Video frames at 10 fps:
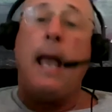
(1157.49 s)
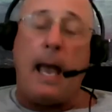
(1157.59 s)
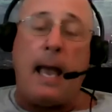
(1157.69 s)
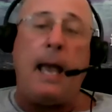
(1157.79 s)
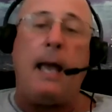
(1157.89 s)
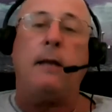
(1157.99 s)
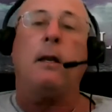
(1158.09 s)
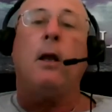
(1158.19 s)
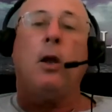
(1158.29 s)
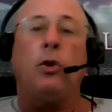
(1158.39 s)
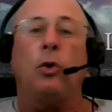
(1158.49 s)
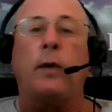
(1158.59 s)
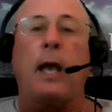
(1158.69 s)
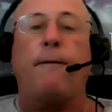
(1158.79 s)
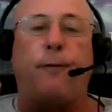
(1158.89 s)
And you
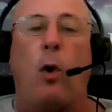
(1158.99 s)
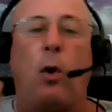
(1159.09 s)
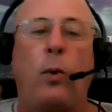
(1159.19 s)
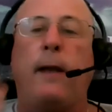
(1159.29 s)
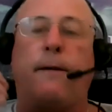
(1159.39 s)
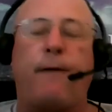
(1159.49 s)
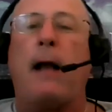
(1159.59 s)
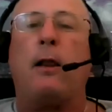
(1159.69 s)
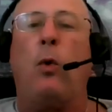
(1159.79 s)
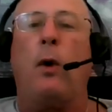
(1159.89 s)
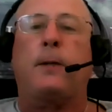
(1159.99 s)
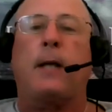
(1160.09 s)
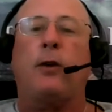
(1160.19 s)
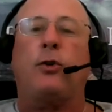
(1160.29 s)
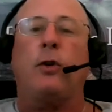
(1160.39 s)
get 4-week follow-up
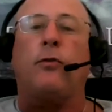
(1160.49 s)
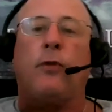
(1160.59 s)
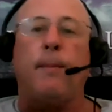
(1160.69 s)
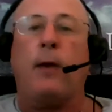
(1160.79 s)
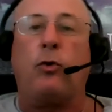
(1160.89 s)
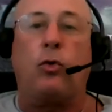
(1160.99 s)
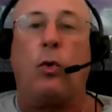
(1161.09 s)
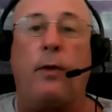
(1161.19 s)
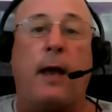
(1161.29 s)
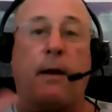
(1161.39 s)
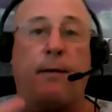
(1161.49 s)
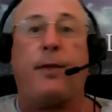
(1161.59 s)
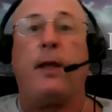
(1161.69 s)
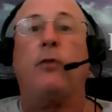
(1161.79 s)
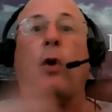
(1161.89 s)
sessions to make sure that
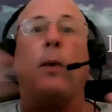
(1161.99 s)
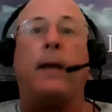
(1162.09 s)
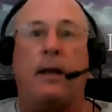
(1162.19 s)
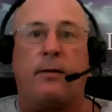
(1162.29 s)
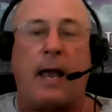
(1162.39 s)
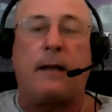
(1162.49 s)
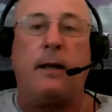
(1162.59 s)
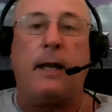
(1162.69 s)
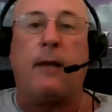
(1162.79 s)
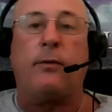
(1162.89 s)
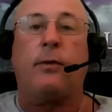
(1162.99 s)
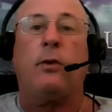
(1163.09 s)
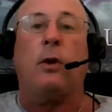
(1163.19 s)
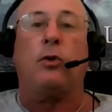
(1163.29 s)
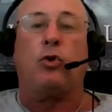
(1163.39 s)
everything is going exactly as
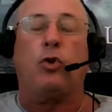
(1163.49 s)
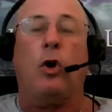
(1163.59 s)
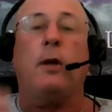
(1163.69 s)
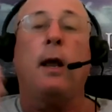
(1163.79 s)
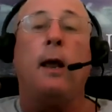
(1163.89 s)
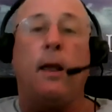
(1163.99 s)
it should,